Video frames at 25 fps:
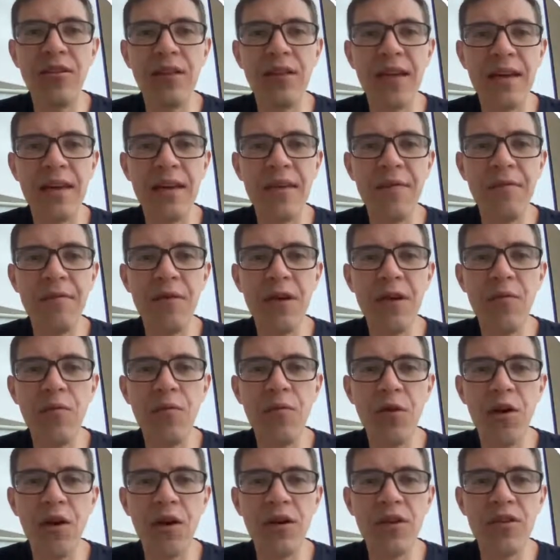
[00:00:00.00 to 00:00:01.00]
like if we
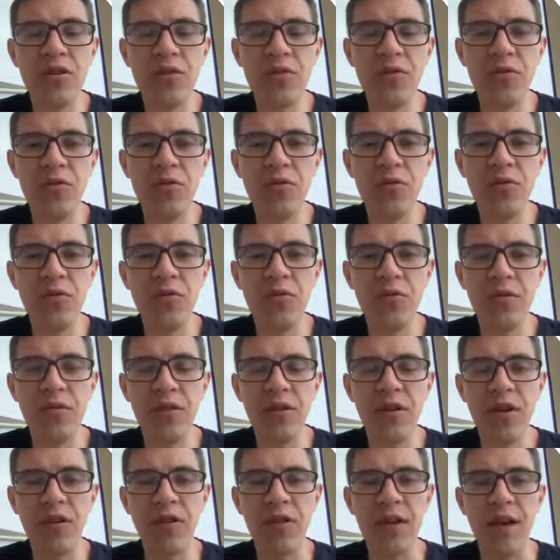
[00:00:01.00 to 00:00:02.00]
were to
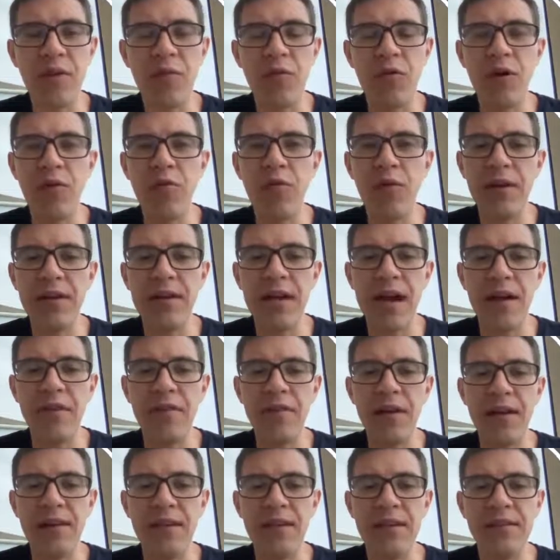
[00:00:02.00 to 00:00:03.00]
like work with kind of
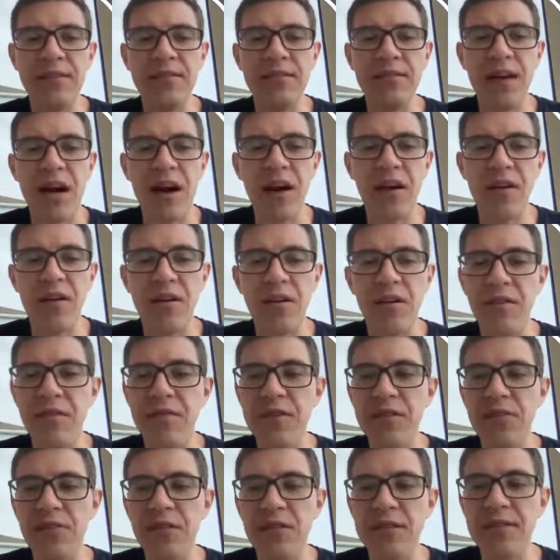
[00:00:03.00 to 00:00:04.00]
like these darker
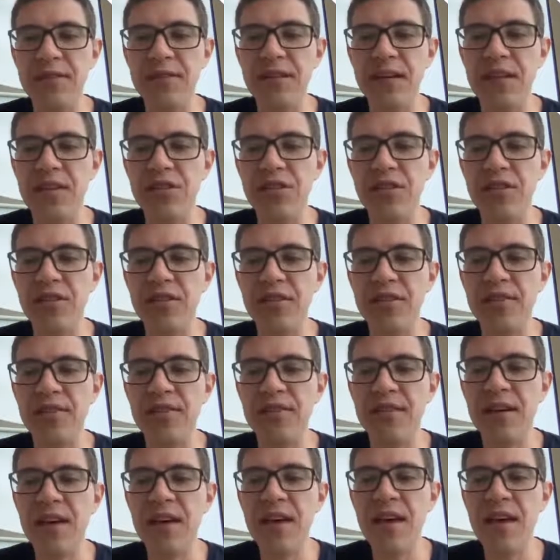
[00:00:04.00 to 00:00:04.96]
visualizations,